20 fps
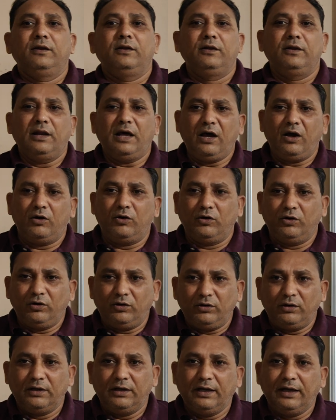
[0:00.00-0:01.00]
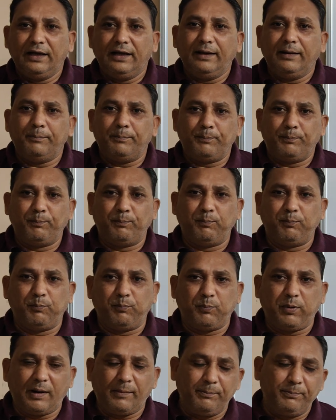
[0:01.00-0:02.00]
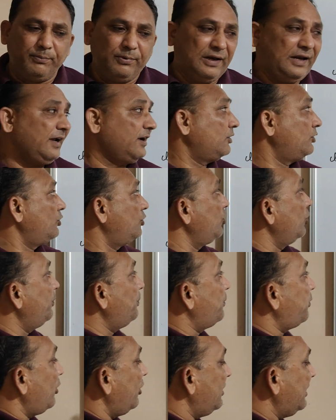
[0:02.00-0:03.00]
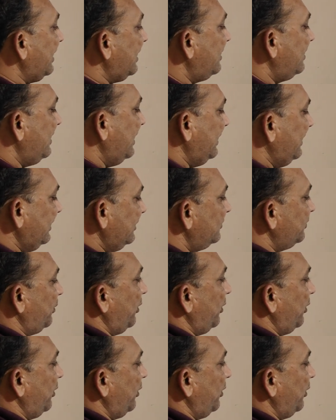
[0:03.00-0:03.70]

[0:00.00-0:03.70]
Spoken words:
Now public to protected is